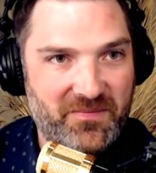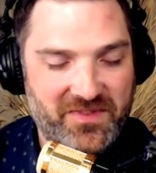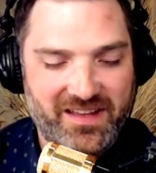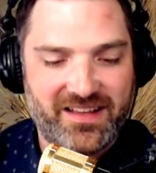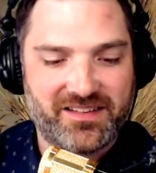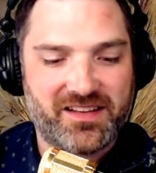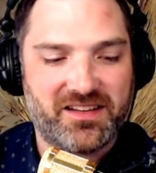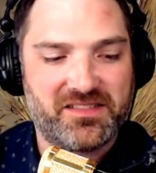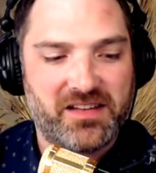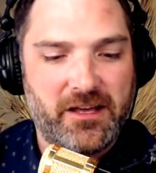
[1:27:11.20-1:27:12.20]
Is
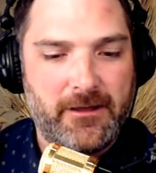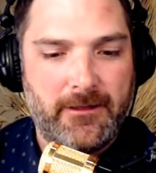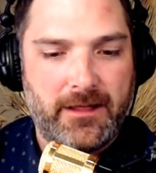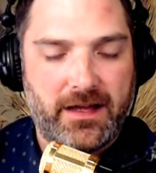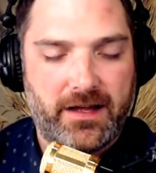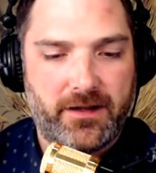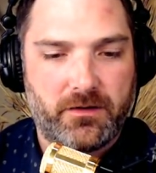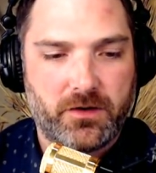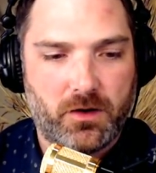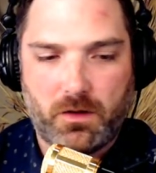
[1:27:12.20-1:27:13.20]
because,
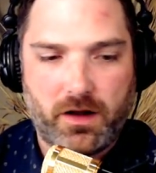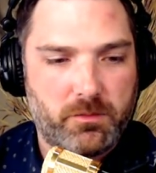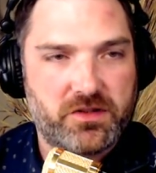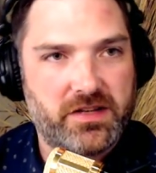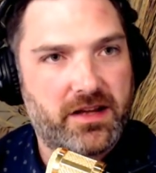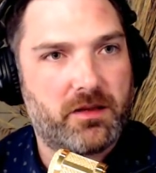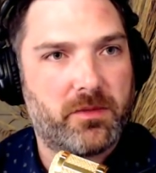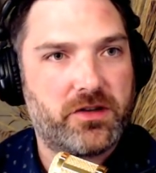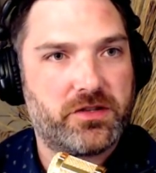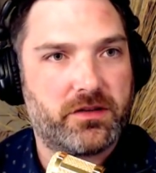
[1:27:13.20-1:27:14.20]
100%
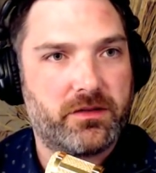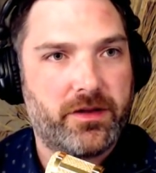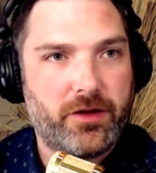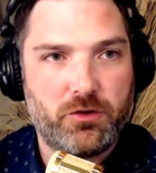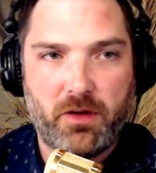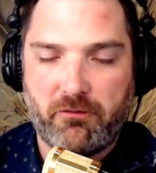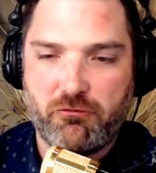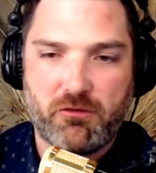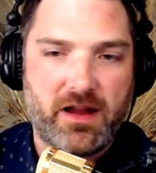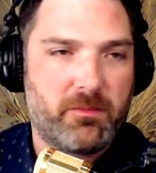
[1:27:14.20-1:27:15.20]
commission, you have
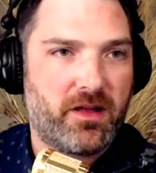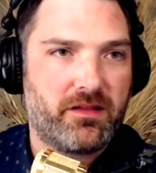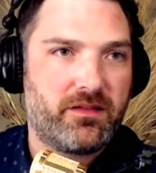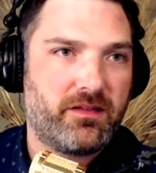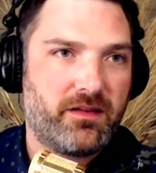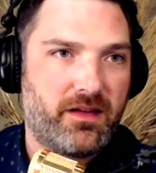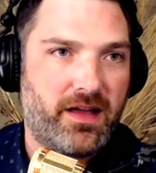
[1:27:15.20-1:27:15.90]
great months,